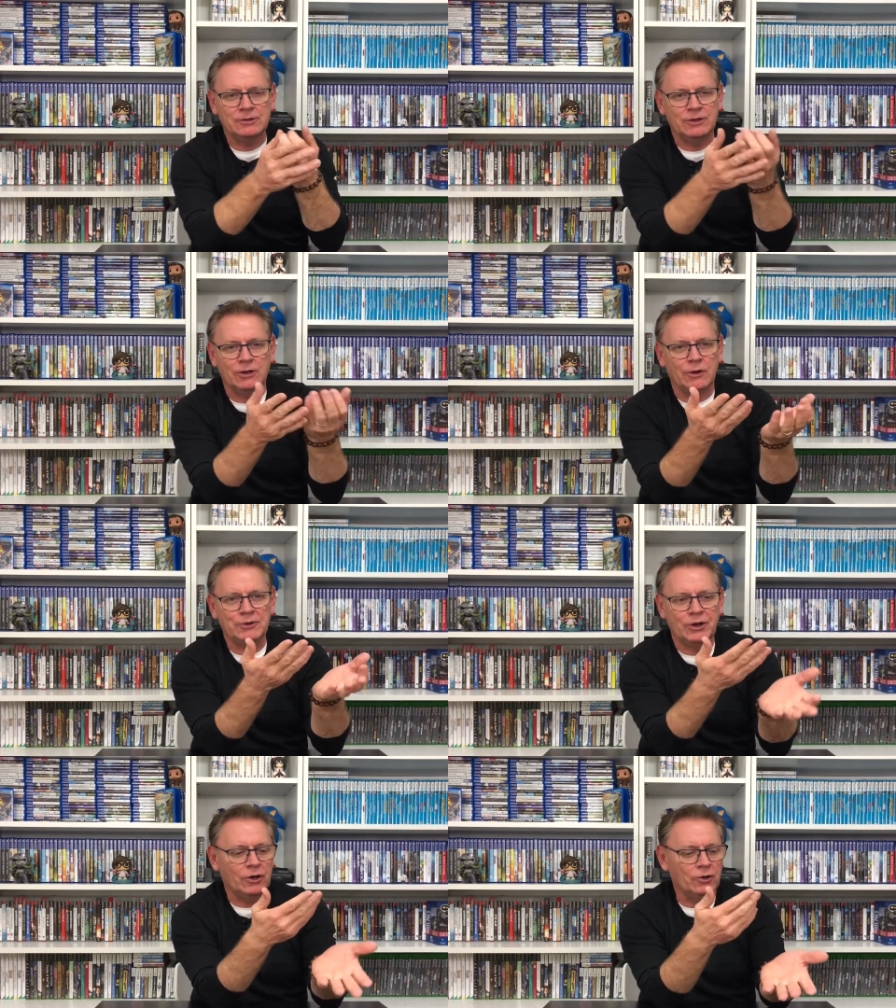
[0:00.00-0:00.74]
know, I
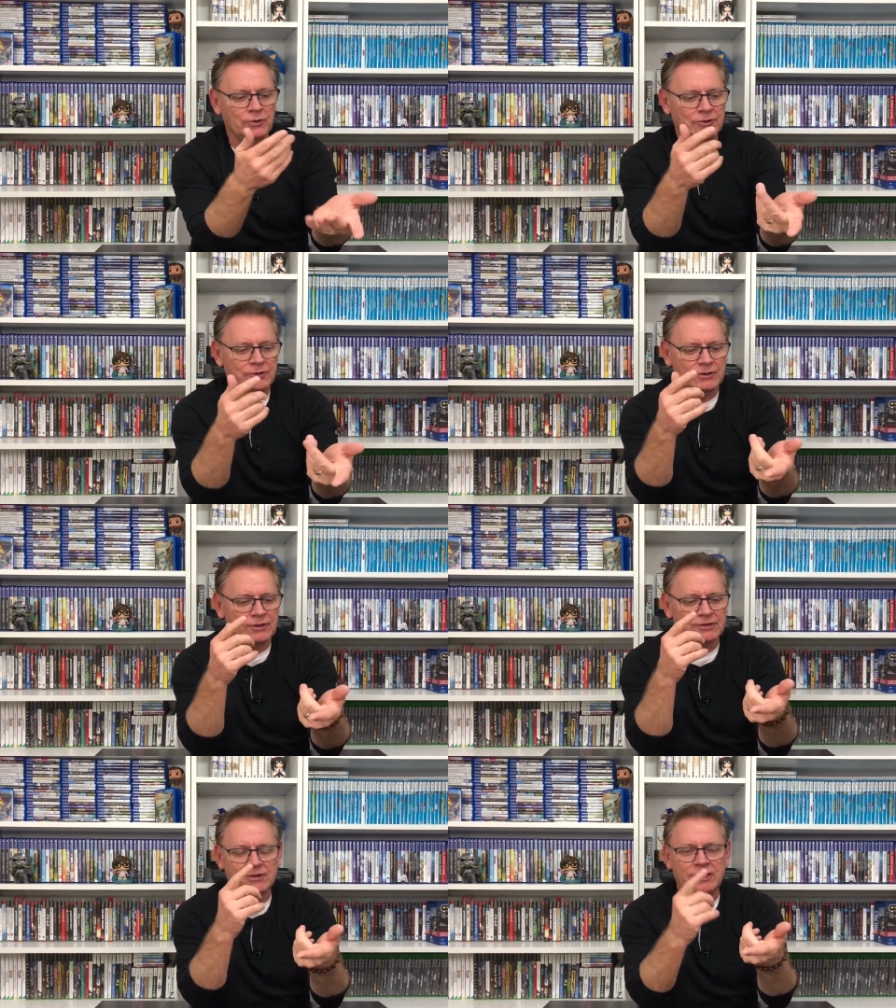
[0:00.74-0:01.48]
would own
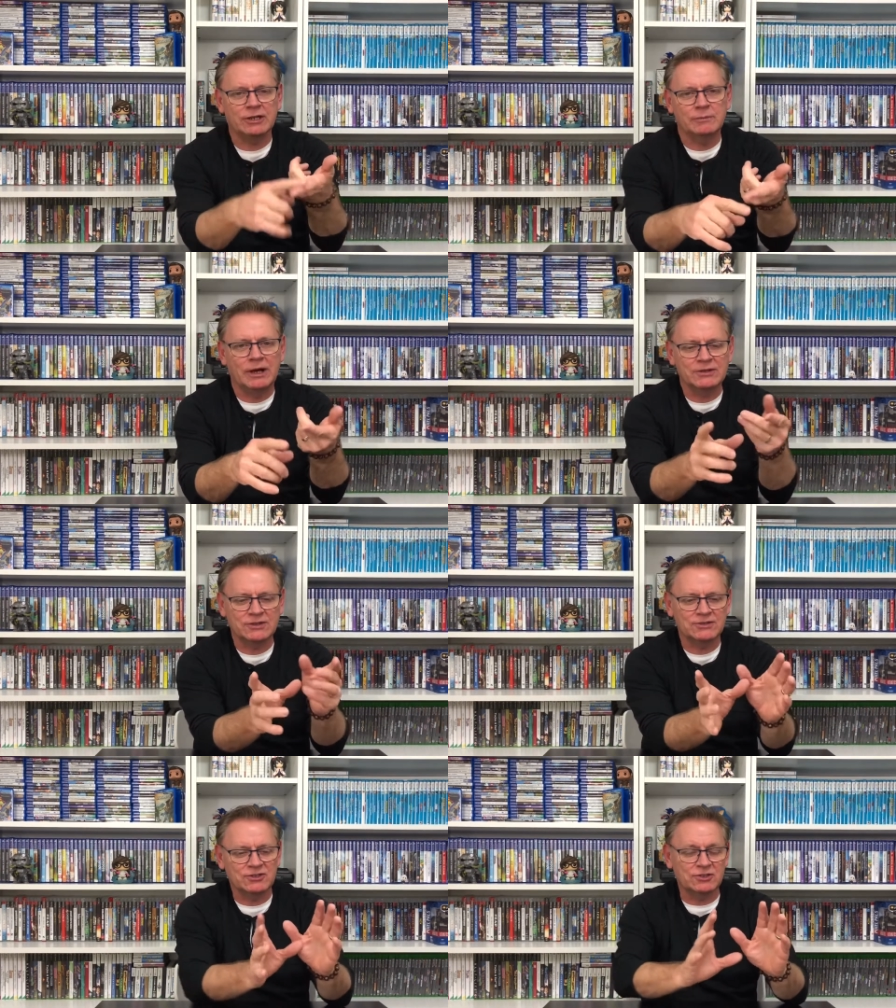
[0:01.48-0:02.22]
the Sega
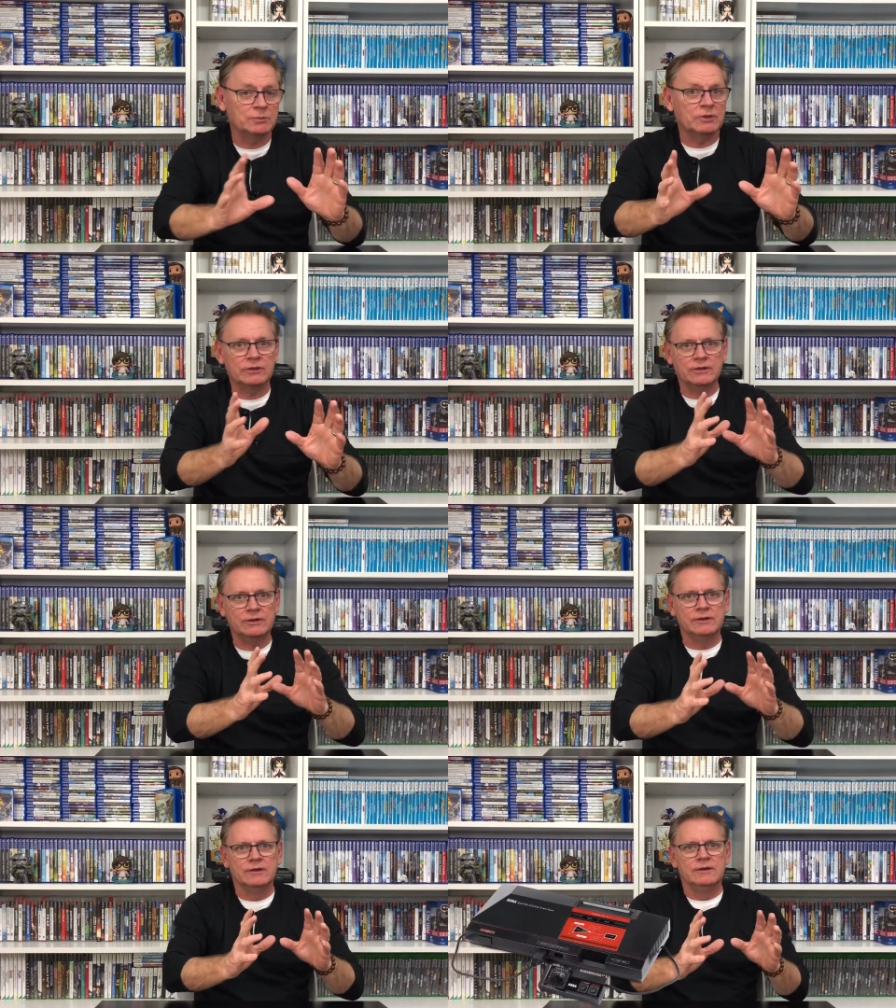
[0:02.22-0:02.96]
Master System,
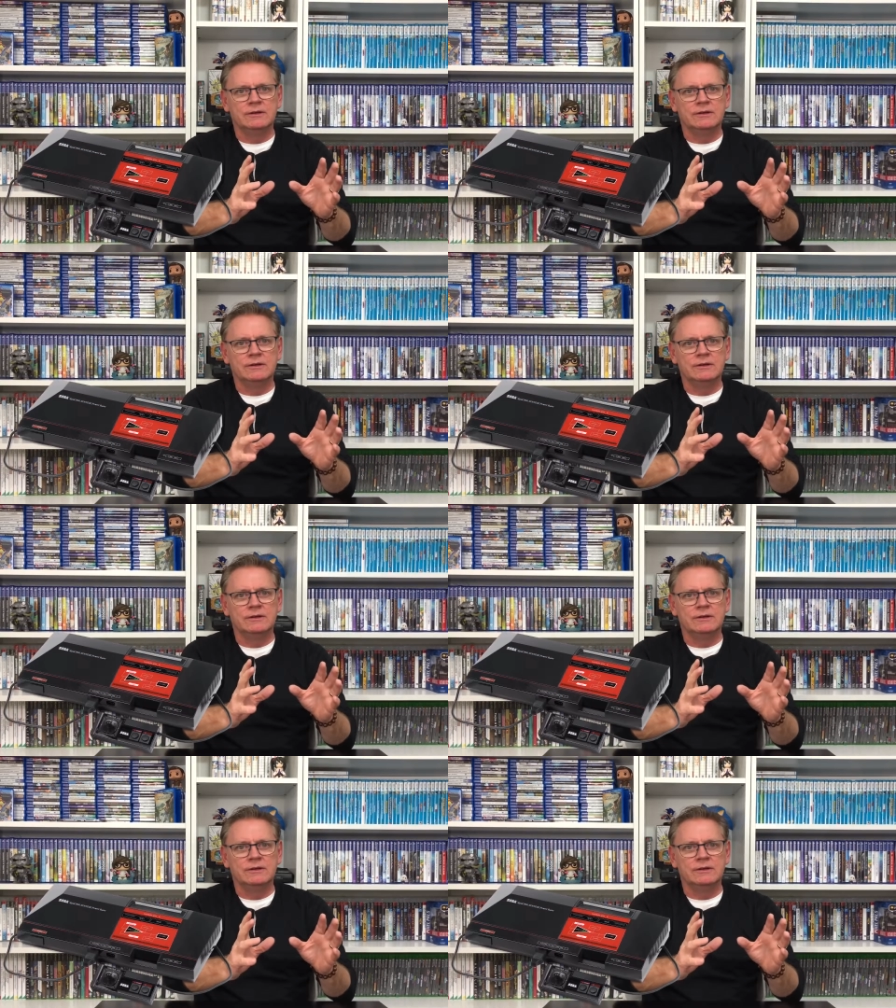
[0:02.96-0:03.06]
the